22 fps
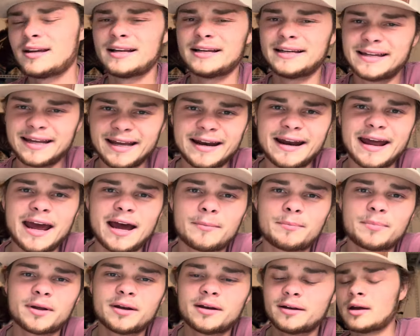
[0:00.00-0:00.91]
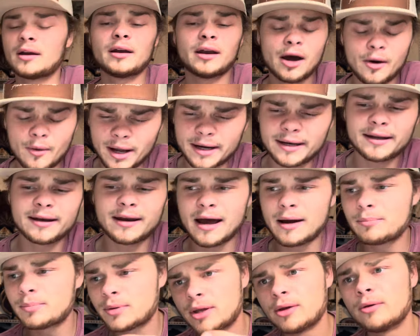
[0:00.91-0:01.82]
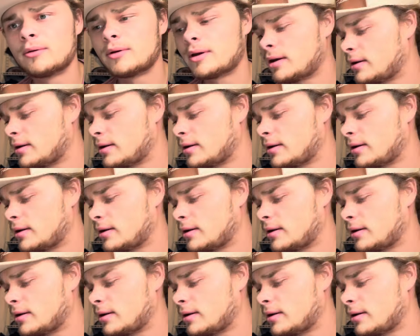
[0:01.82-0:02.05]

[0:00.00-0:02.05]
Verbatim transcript: Didn't happen. No, I did not puke,